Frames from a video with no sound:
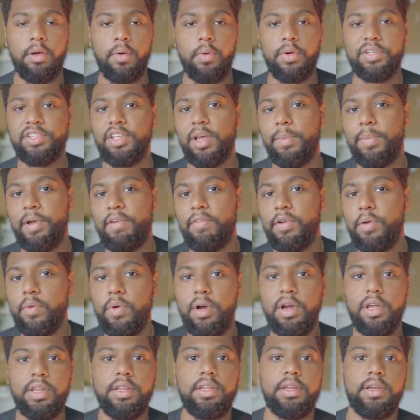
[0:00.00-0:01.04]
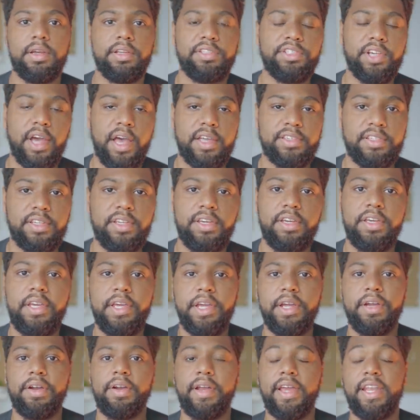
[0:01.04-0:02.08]
What's up everyone, Gyasi
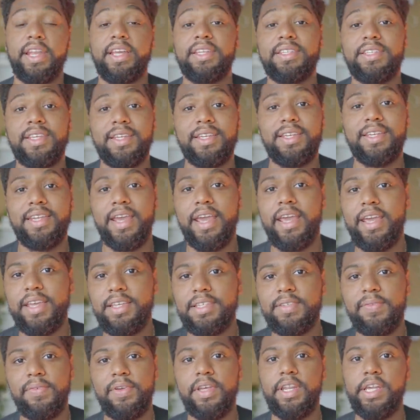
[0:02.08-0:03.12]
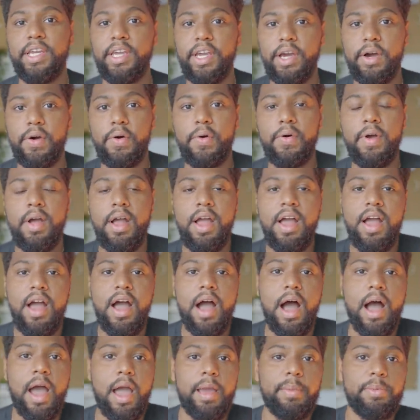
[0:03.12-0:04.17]
here, and in today's video,
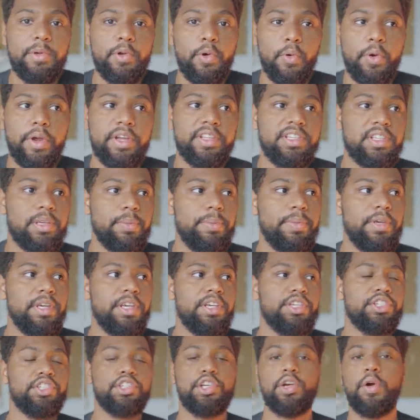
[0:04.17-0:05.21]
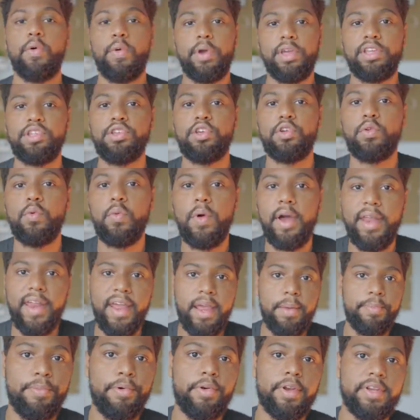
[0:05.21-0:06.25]
I'm going to be showing you what
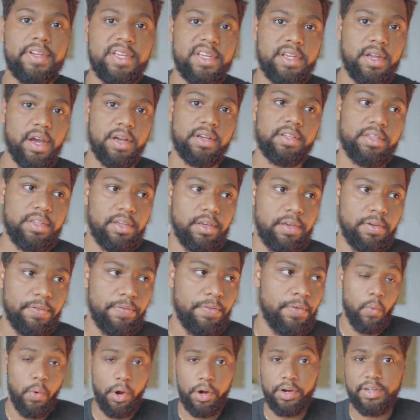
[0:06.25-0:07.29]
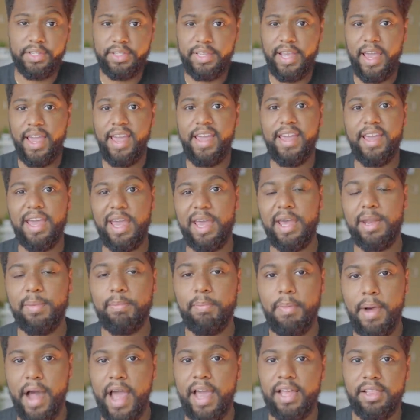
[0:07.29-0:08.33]
a productive workday in
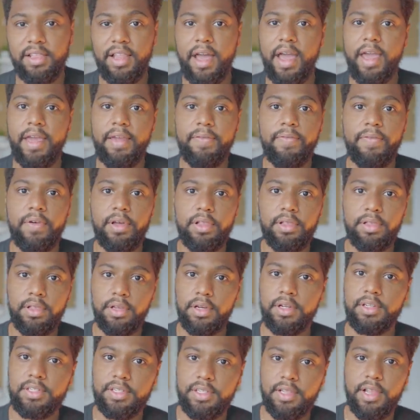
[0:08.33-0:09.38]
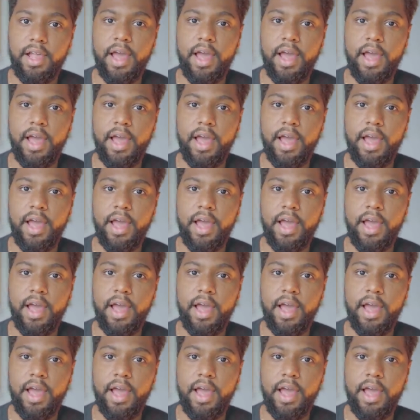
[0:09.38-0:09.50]
my life looks